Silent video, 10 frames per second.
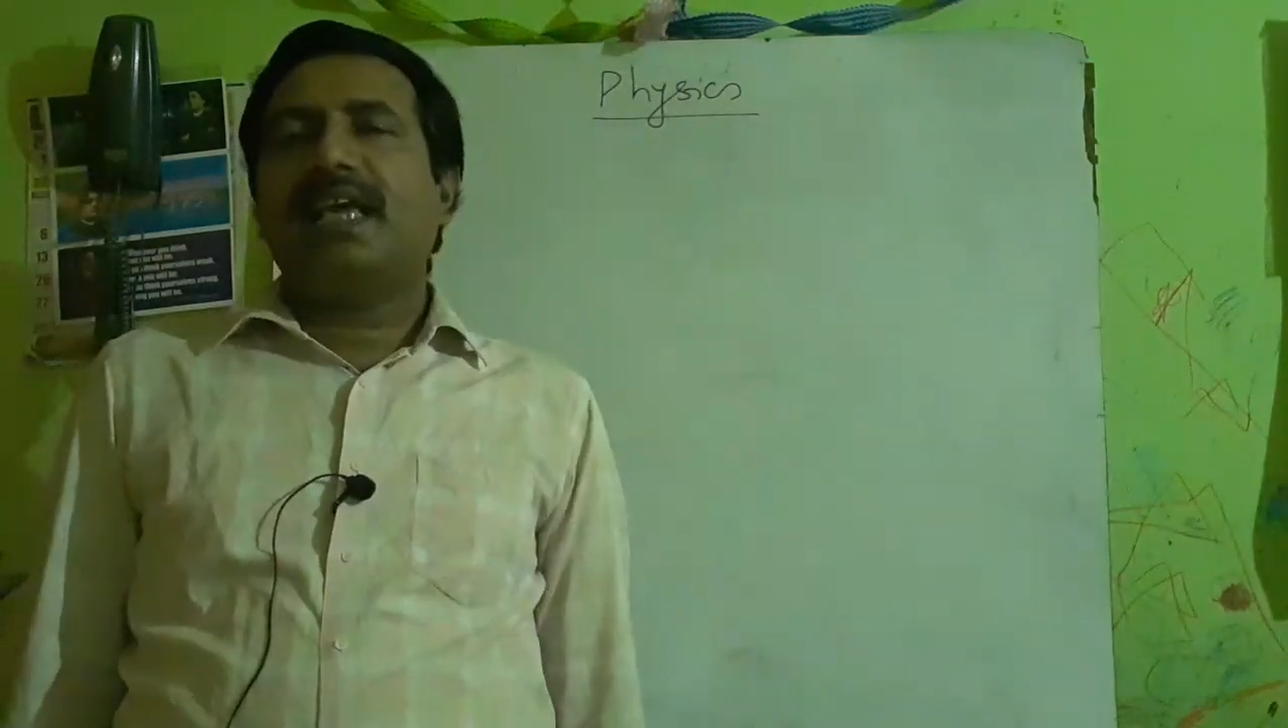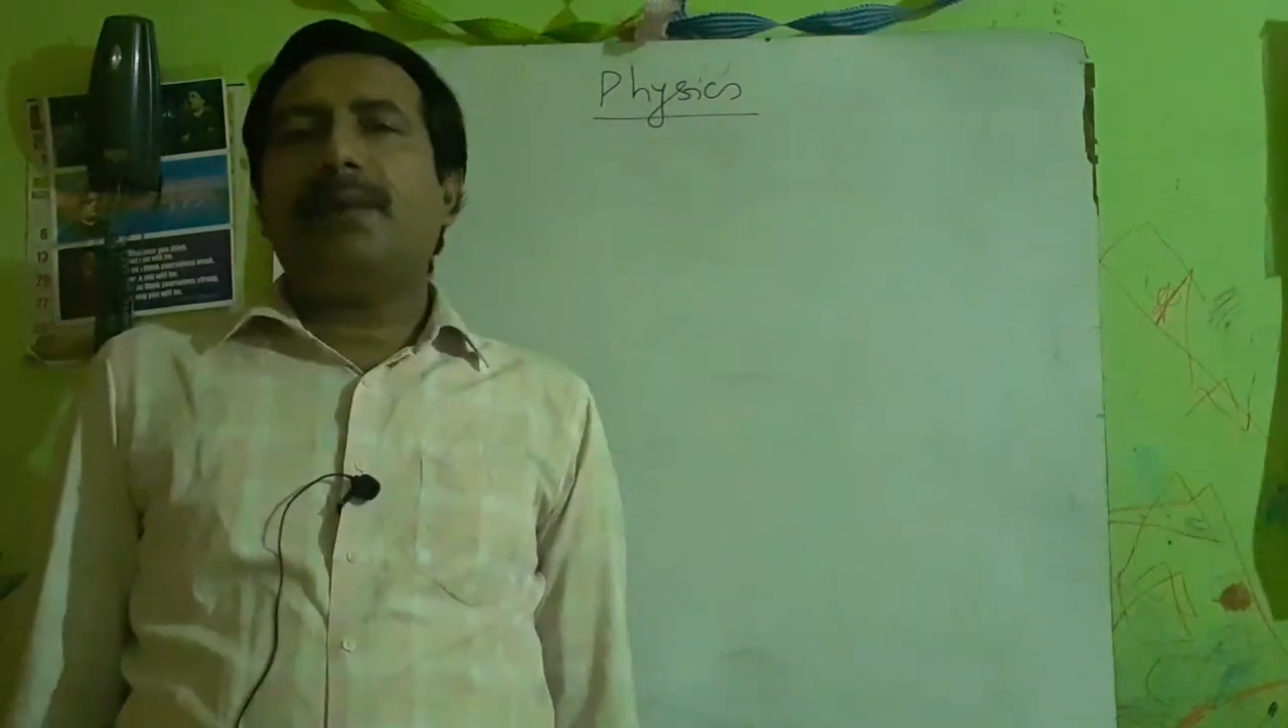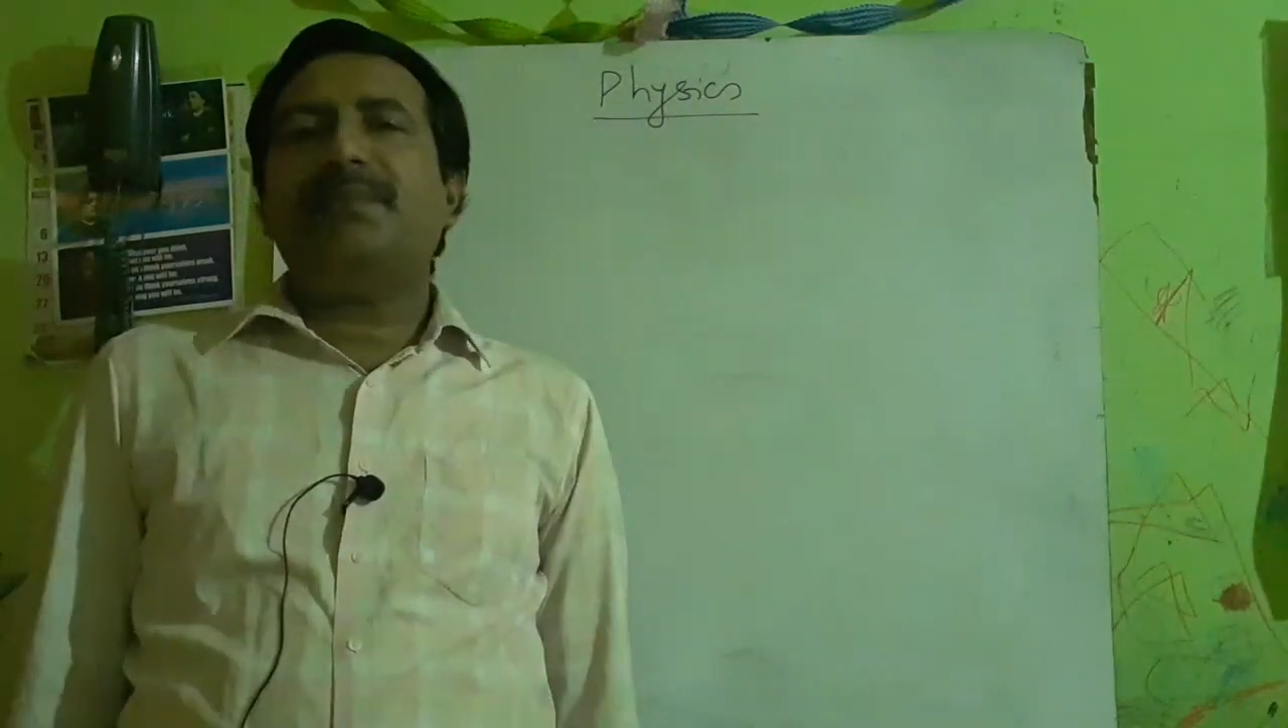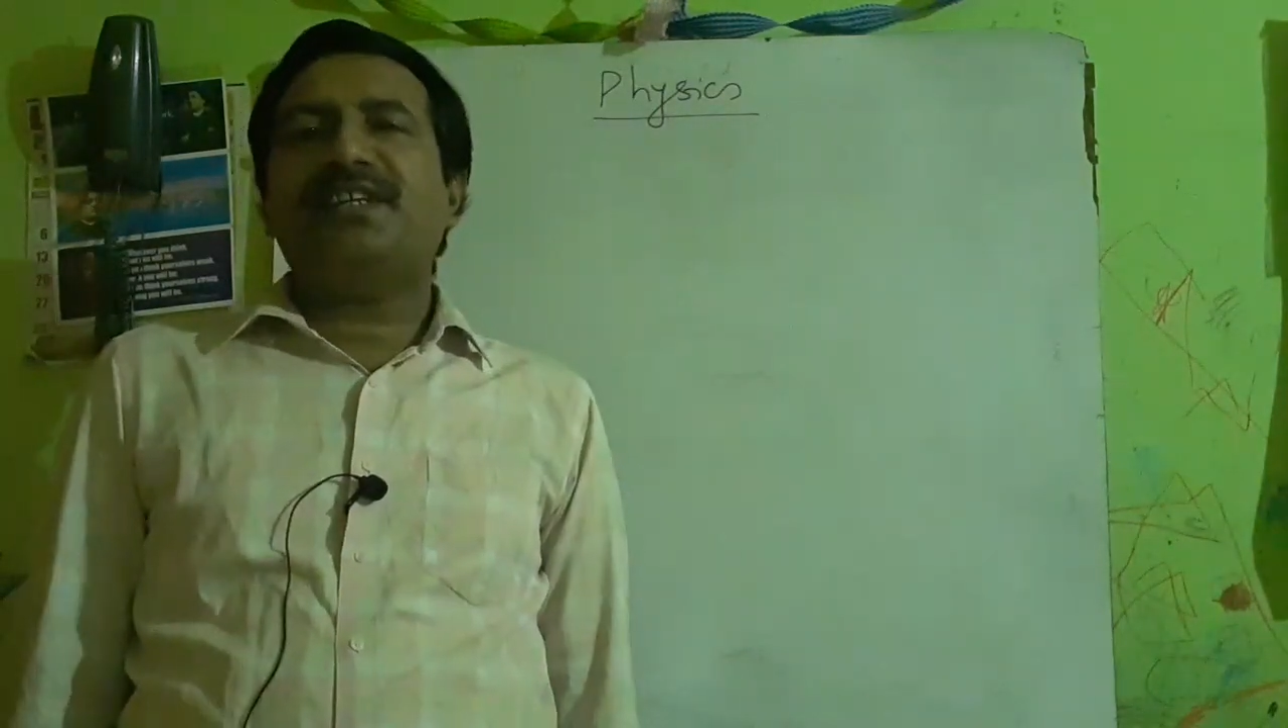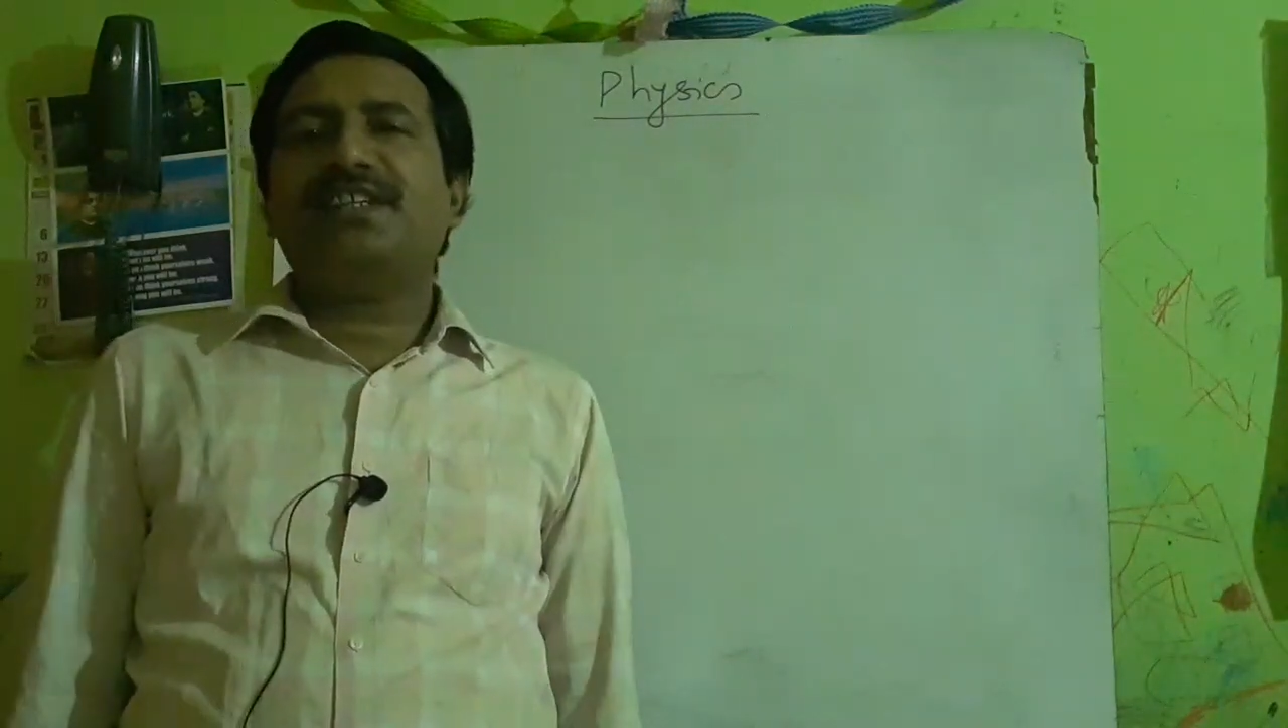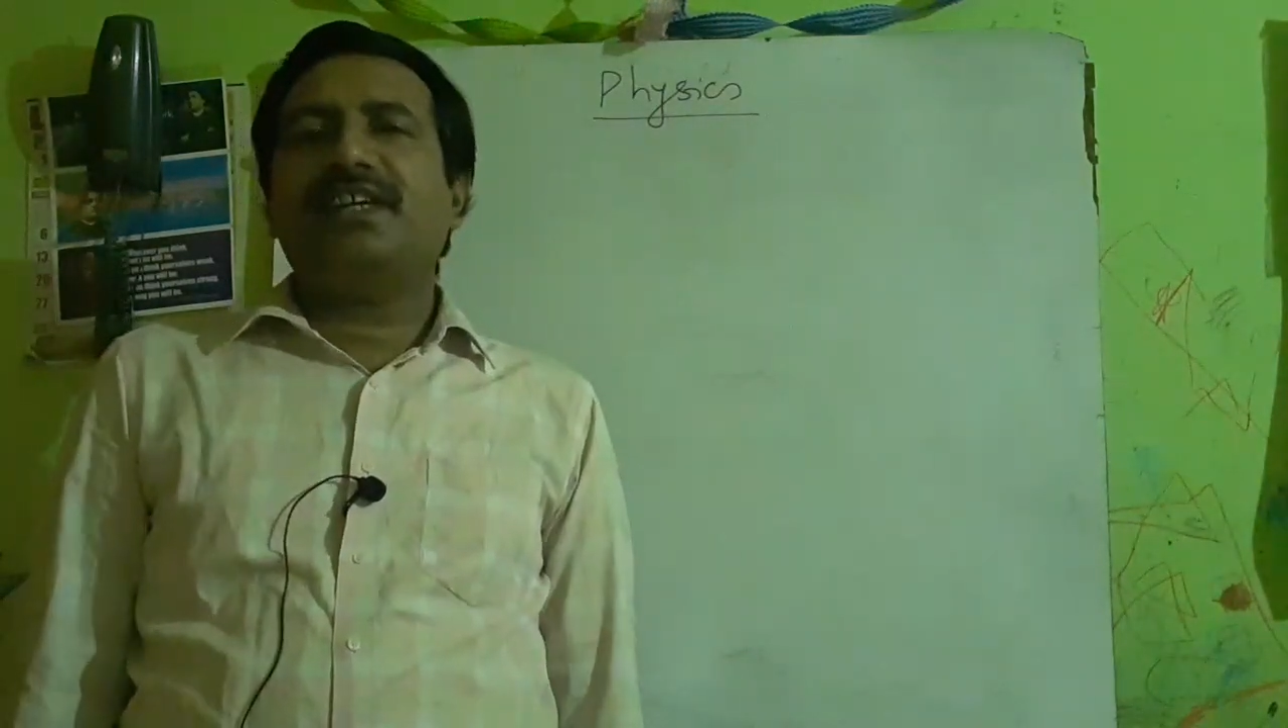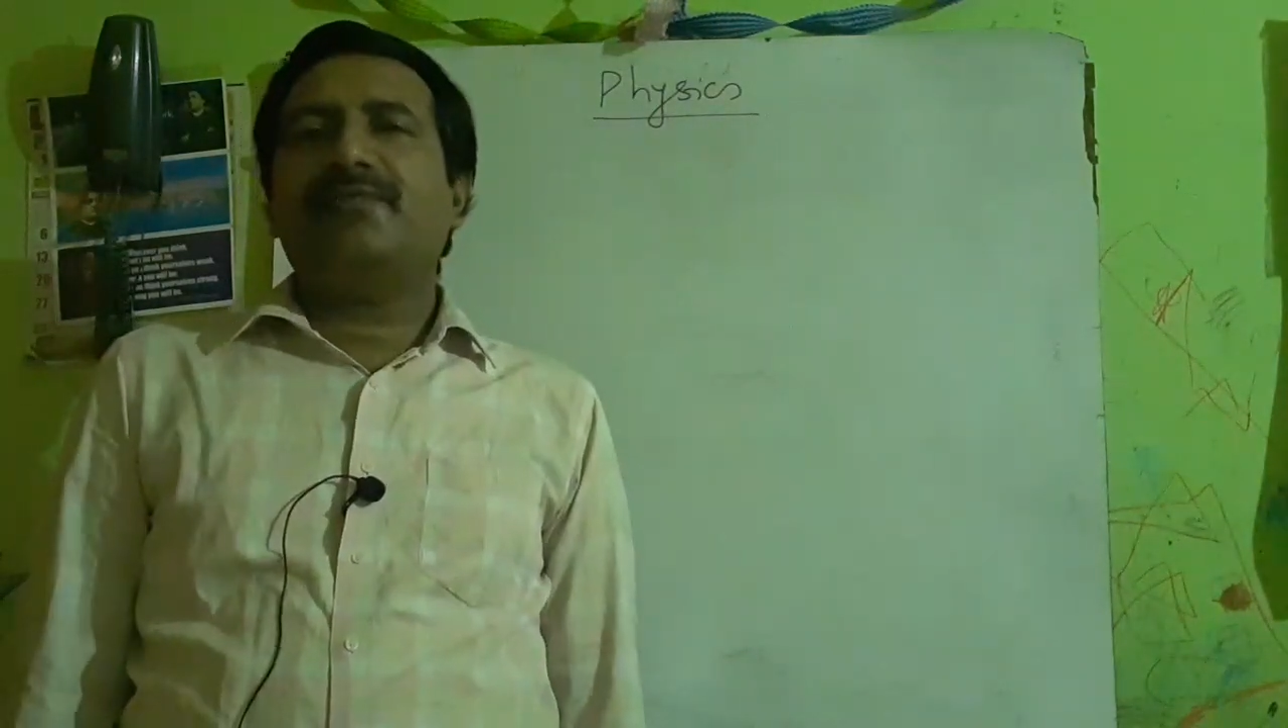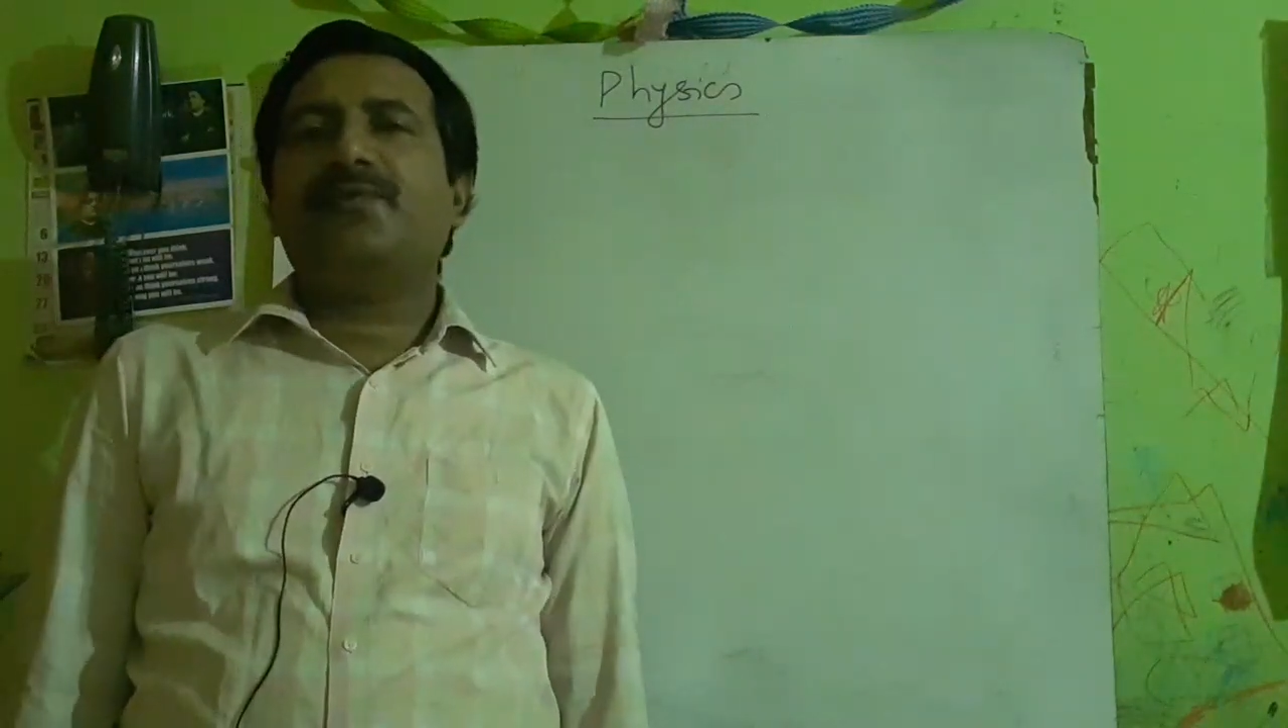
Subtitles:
emitting